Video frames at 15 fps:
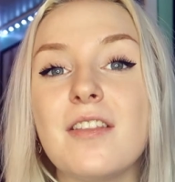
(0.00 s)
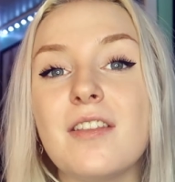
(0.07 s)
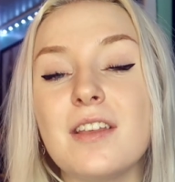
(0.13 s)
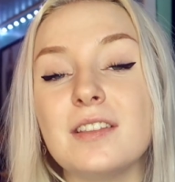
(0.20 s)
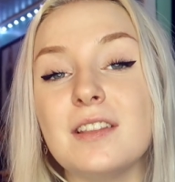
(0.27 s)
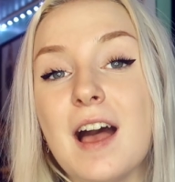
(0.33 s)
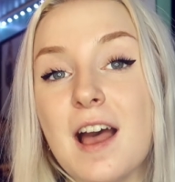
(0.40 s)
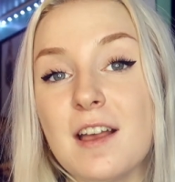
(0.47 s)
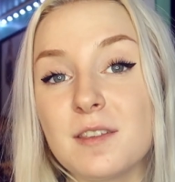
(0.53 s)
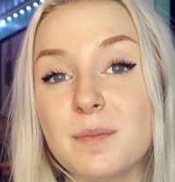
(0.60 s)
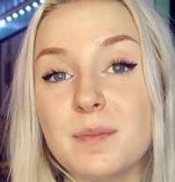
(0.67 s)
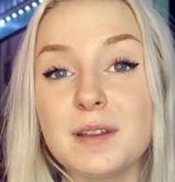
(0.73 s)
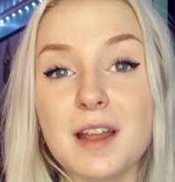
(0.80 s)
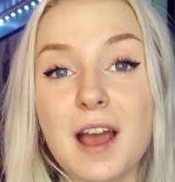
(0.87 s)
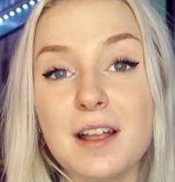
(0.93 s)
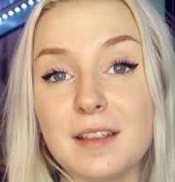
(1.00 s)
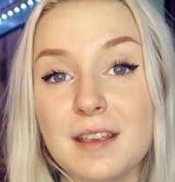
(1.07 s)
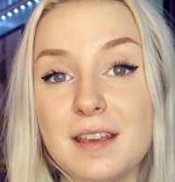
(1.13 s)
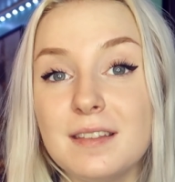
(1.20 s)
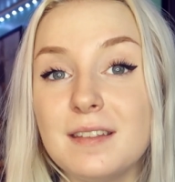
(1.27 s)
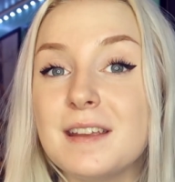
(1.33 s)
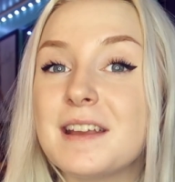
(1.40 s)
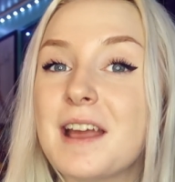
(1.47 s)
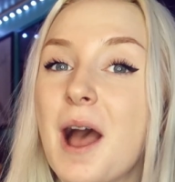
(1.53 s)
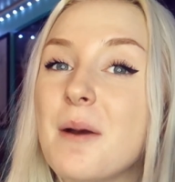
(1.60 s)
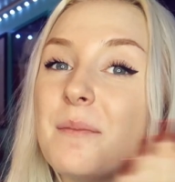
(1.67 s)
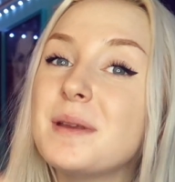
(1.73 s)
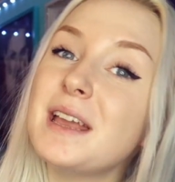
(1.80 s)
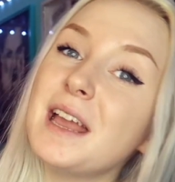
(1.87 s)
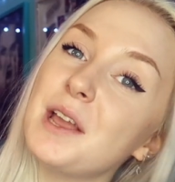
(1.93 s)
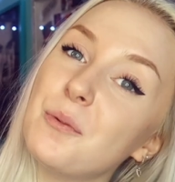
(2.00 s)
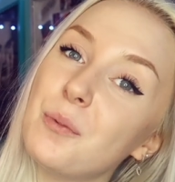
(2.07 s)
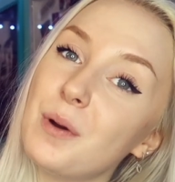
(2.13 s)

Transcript: And then last but not least, he got me a